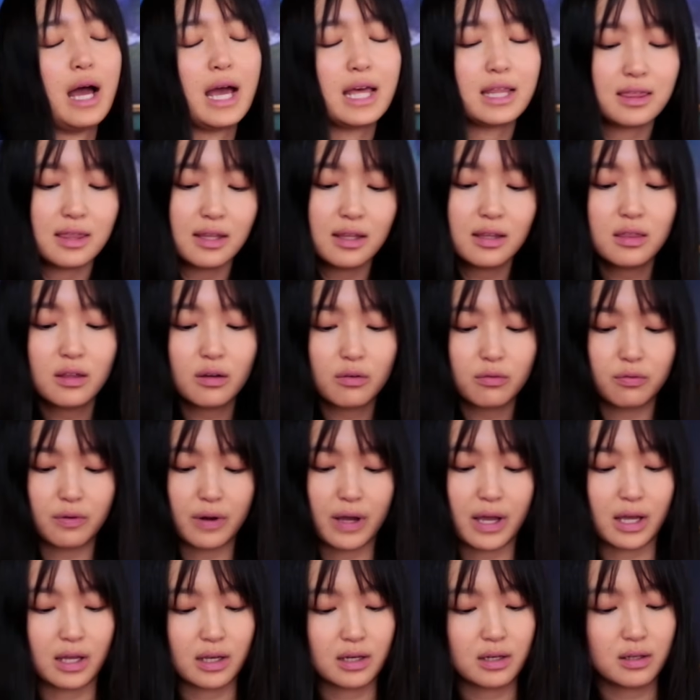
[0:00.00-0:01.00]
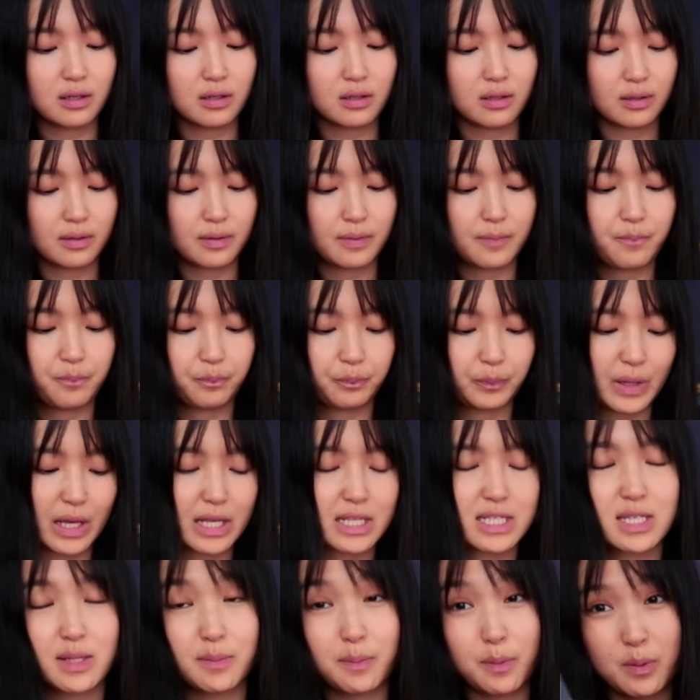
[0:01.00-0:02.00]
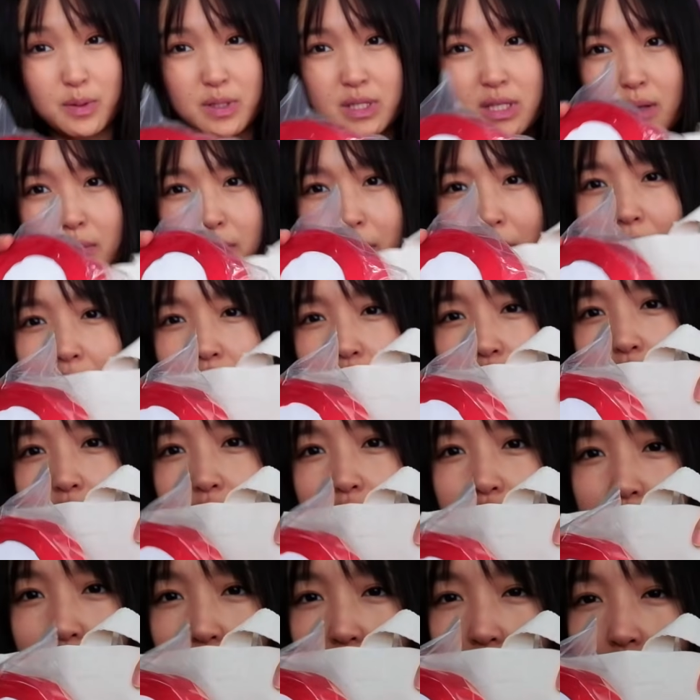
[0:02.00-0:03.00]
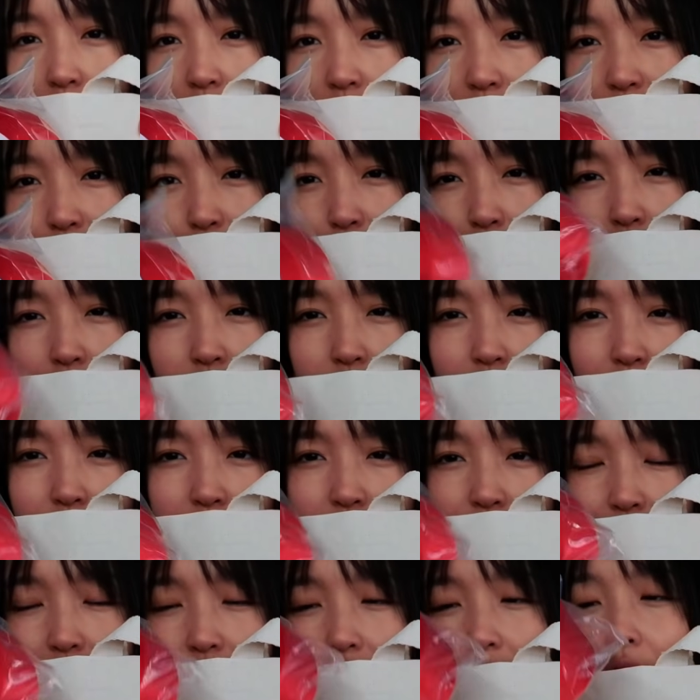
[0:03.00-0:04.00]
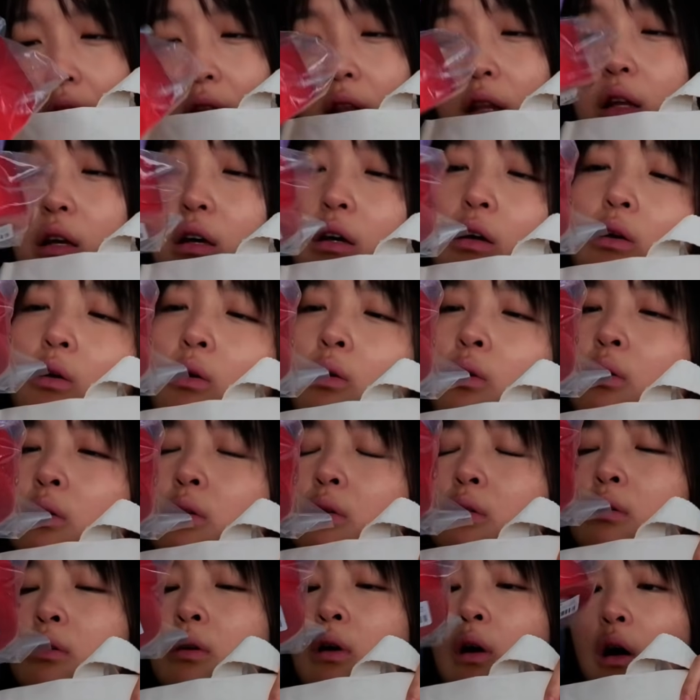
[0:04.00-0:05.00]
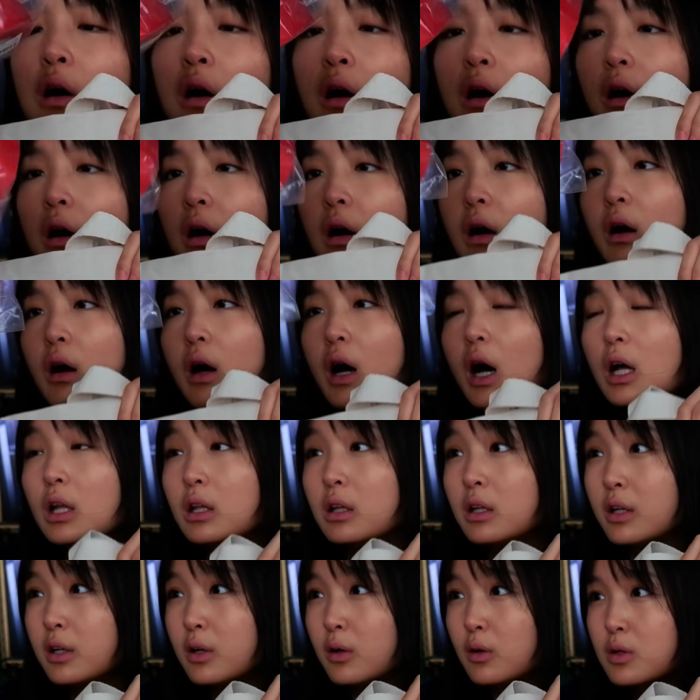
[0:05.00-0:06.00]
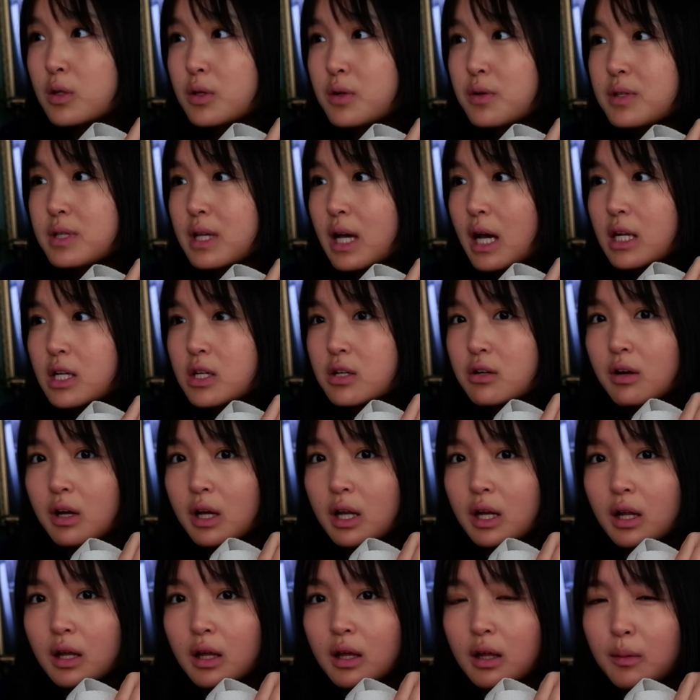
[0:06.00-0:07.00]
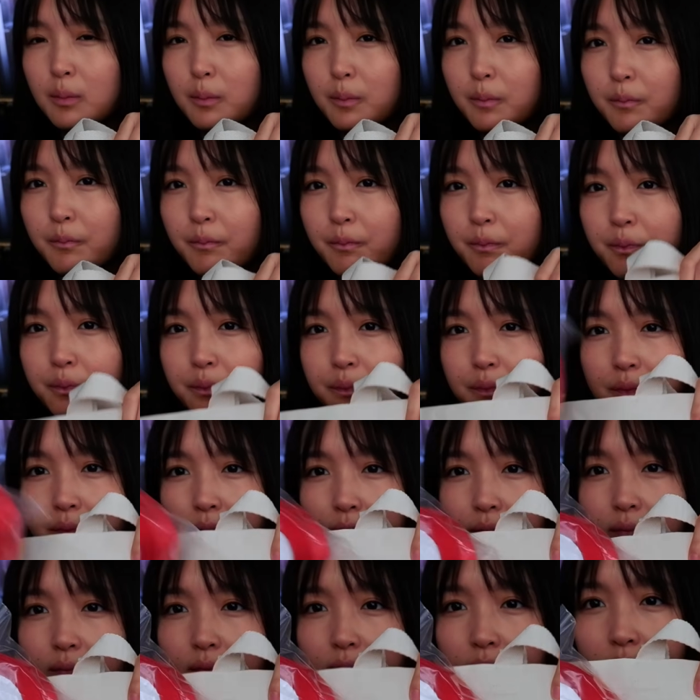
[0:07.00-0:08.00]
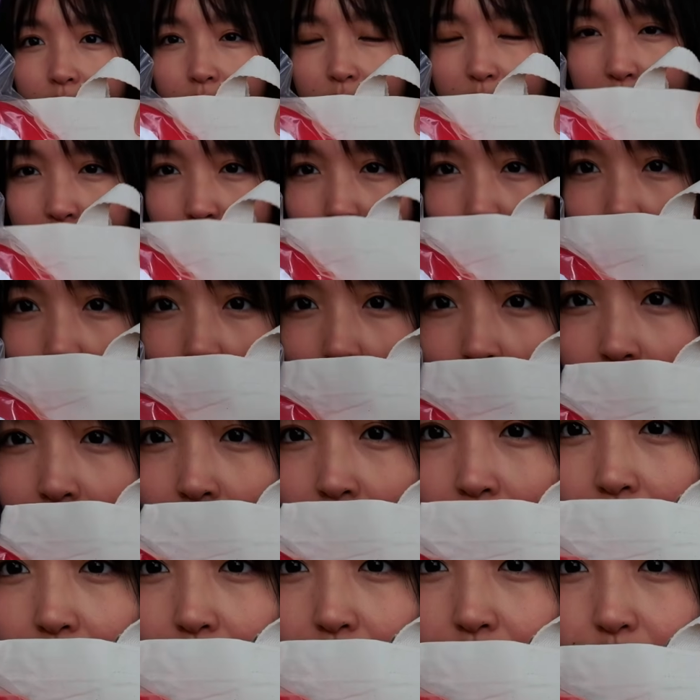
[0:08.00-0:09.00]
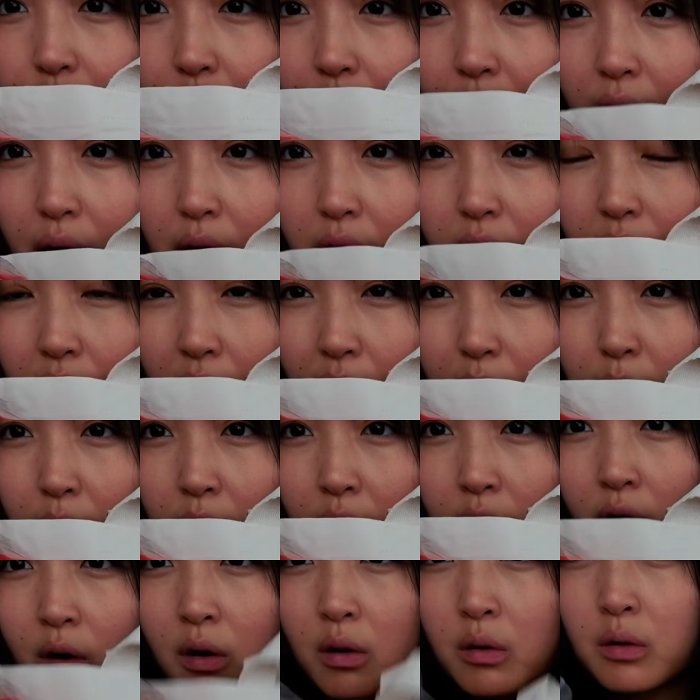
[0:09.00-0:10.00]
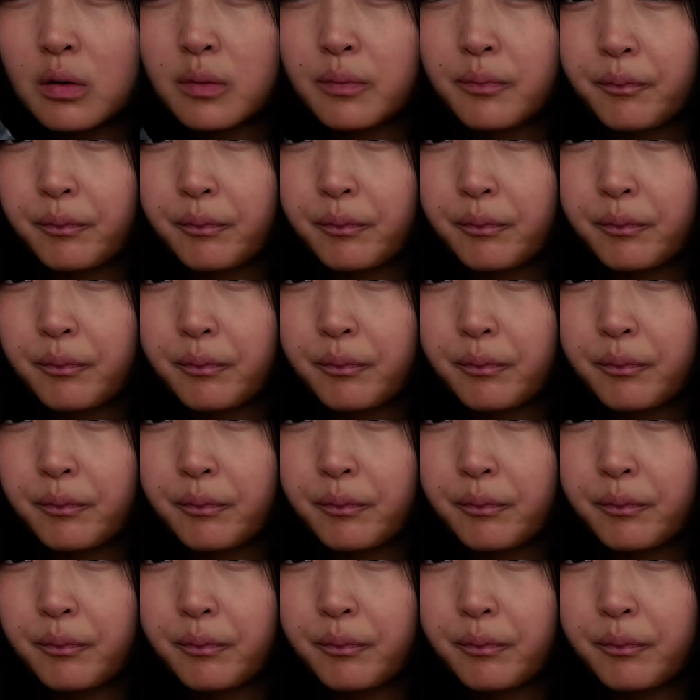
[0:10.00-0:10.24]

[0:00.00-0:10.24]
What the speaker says: I think the red is supposed to match the cherries, but I think this is a little too saturated. I don't know, I think it looks okay on camera though.